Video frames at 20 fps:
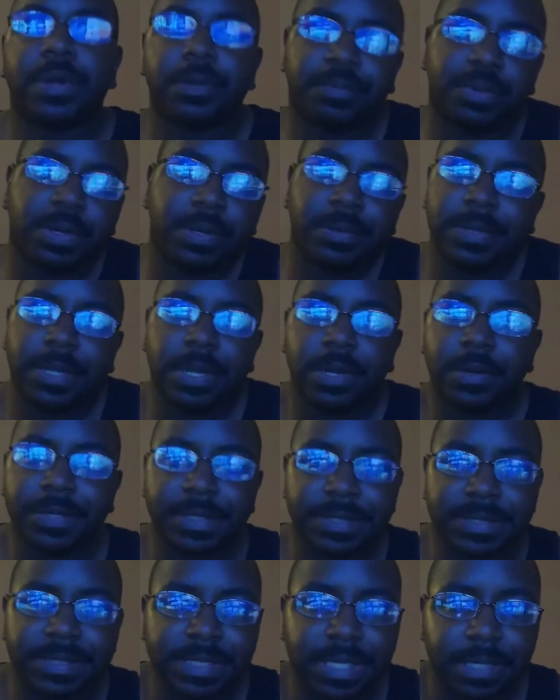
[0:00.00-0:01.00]
probably already
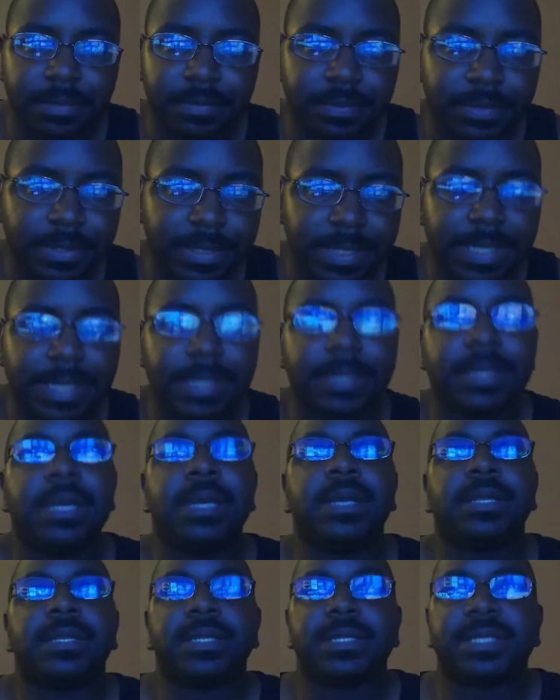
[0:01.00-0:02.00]
discovered that
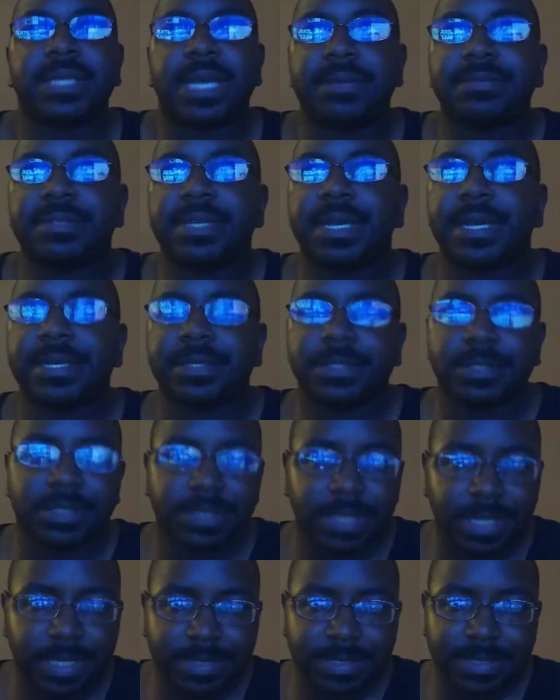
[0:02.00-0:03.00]
the types of
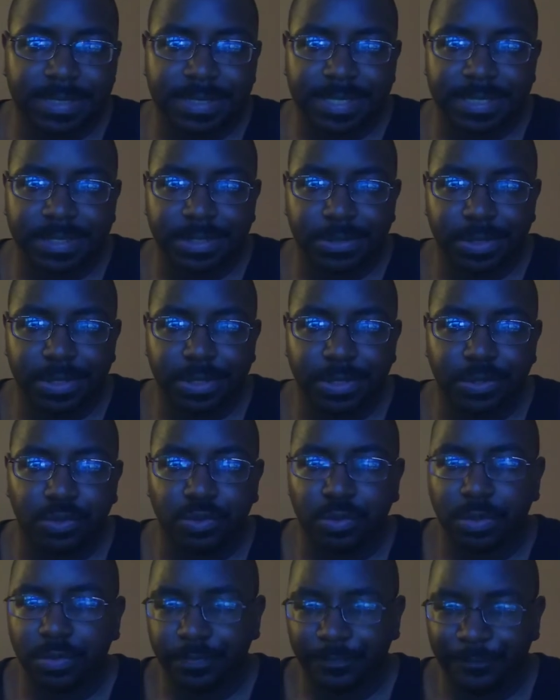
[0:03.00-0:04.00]
exercises that you can
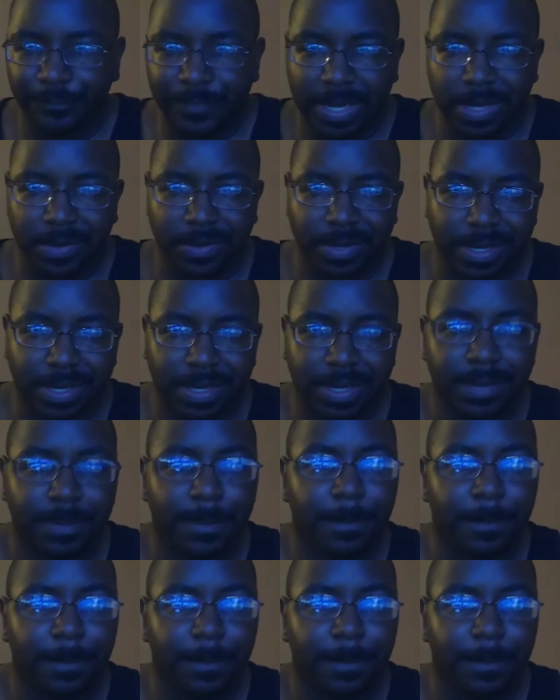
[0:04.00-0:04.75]
do vary